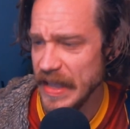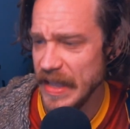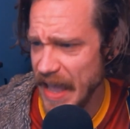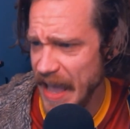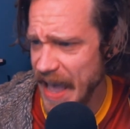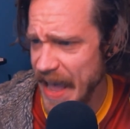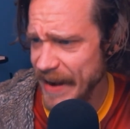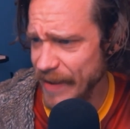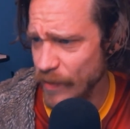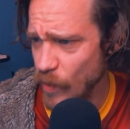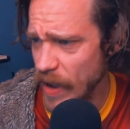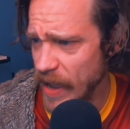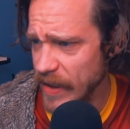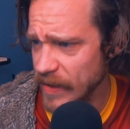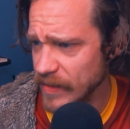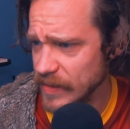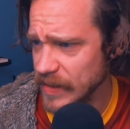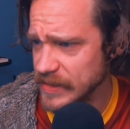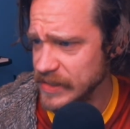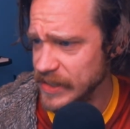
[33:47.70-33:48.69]

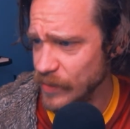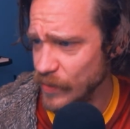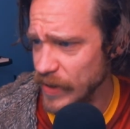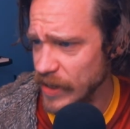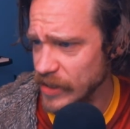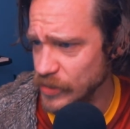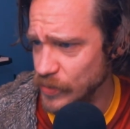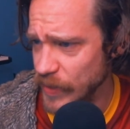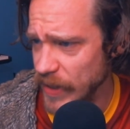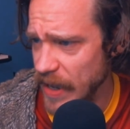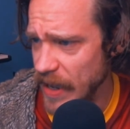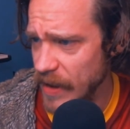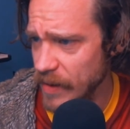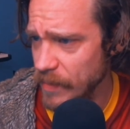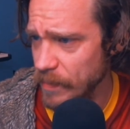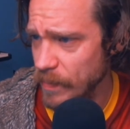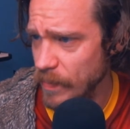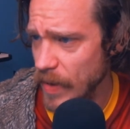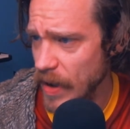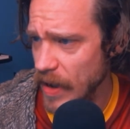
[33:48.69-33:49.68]
Anyway, let's see what else we got.
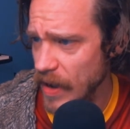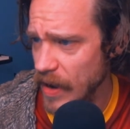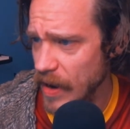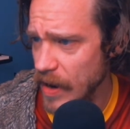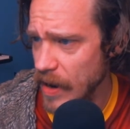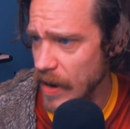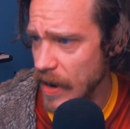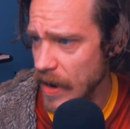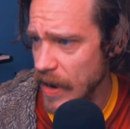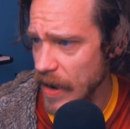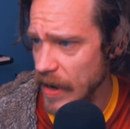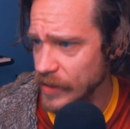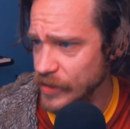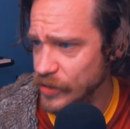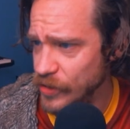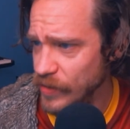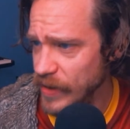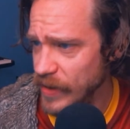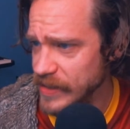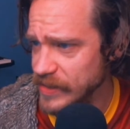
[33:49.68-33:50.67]
2
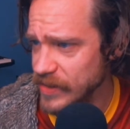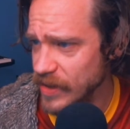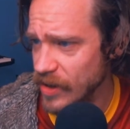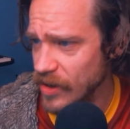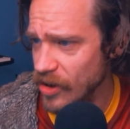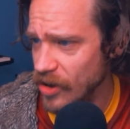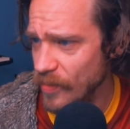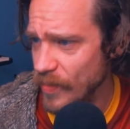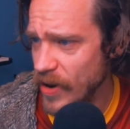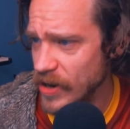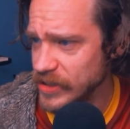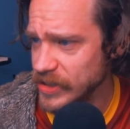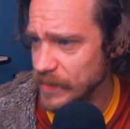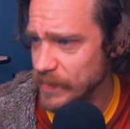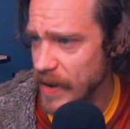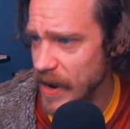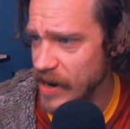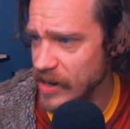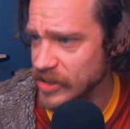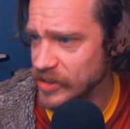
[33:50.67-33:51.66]
days ago, Barca
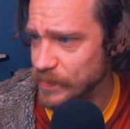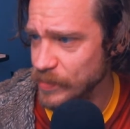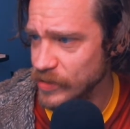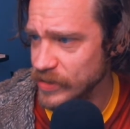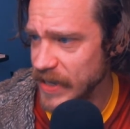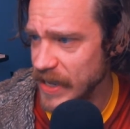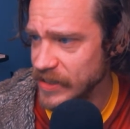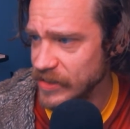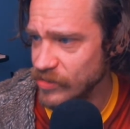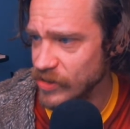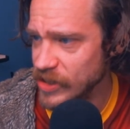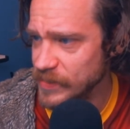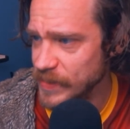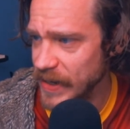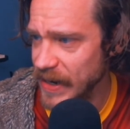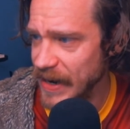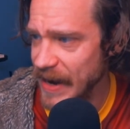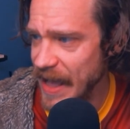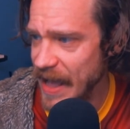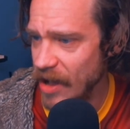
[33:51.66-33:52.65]
admires Busquets,
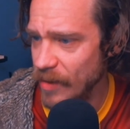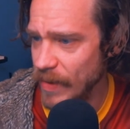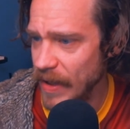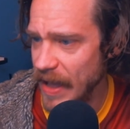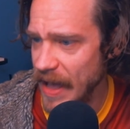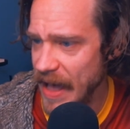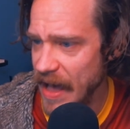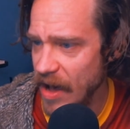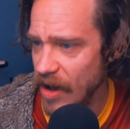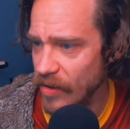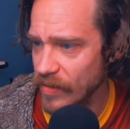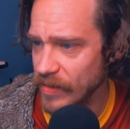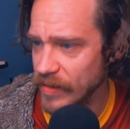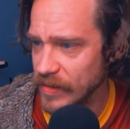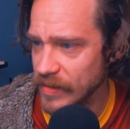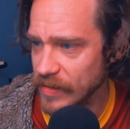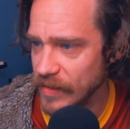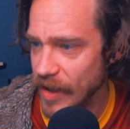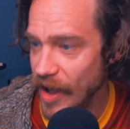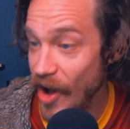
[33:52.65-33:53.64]
Griezmann, and Alba out.
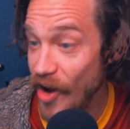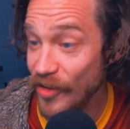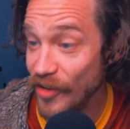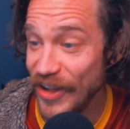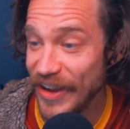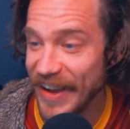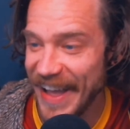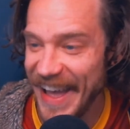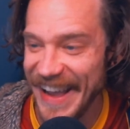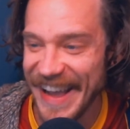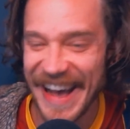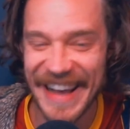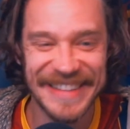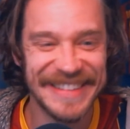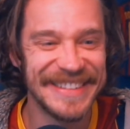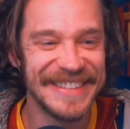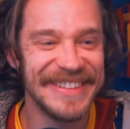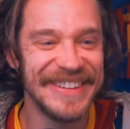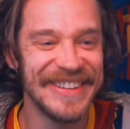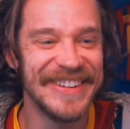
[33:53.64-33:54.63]
Oh, look. Hey,
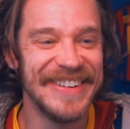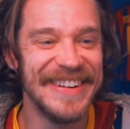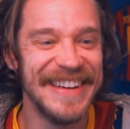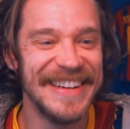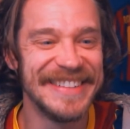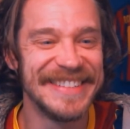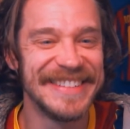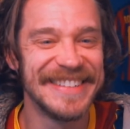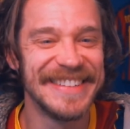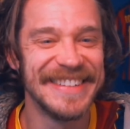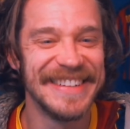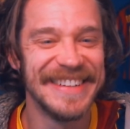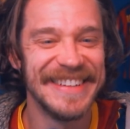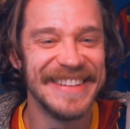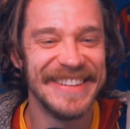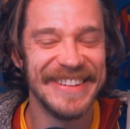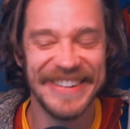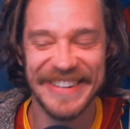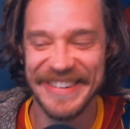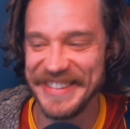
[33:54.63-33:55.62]
guys. Look who it is.
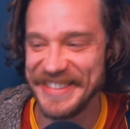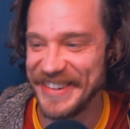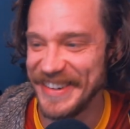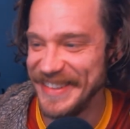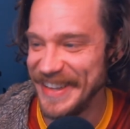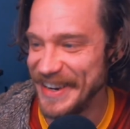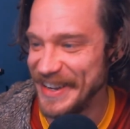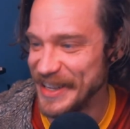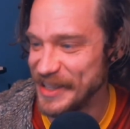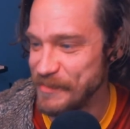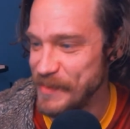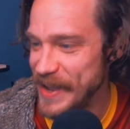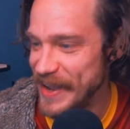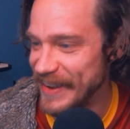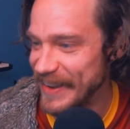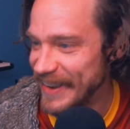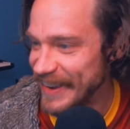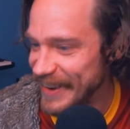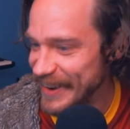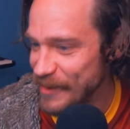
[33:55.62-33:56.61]
Look at who it is right there. That's
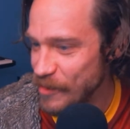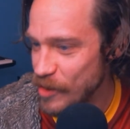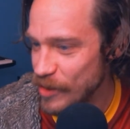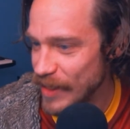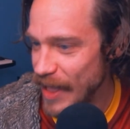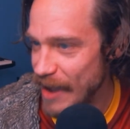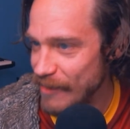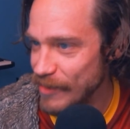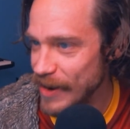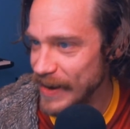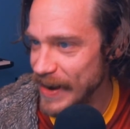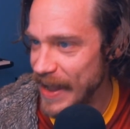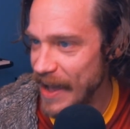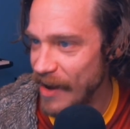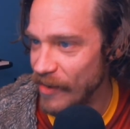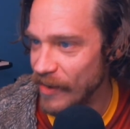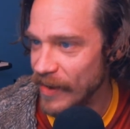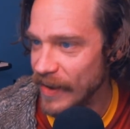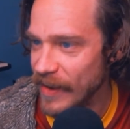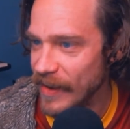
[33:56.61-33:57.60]
me. We're live right
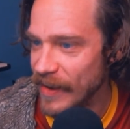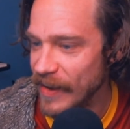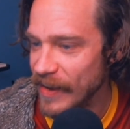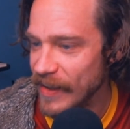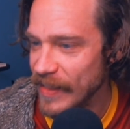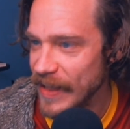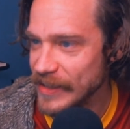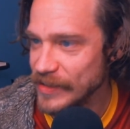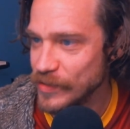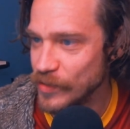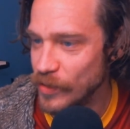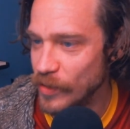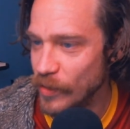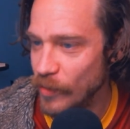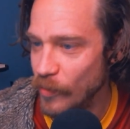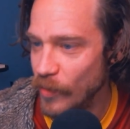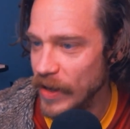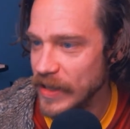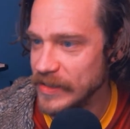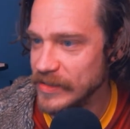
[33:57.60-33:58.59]
now. That's
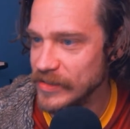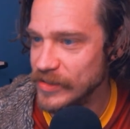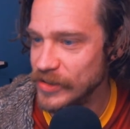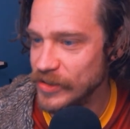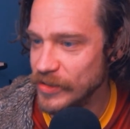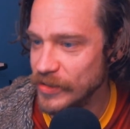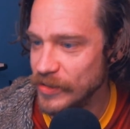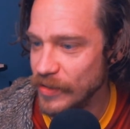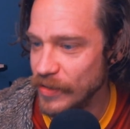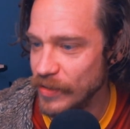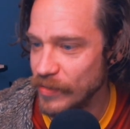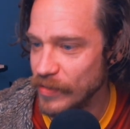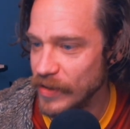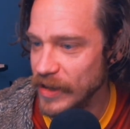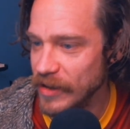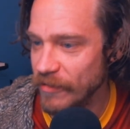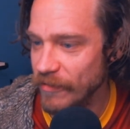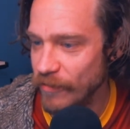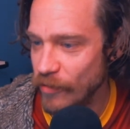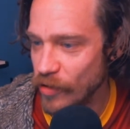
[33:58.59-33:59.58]
cool. 1, 2,
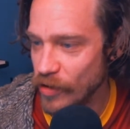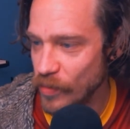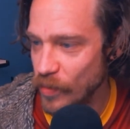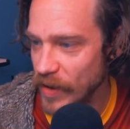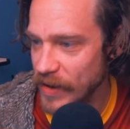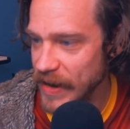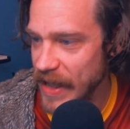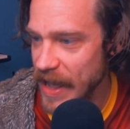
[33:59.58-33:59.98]
3, fourth one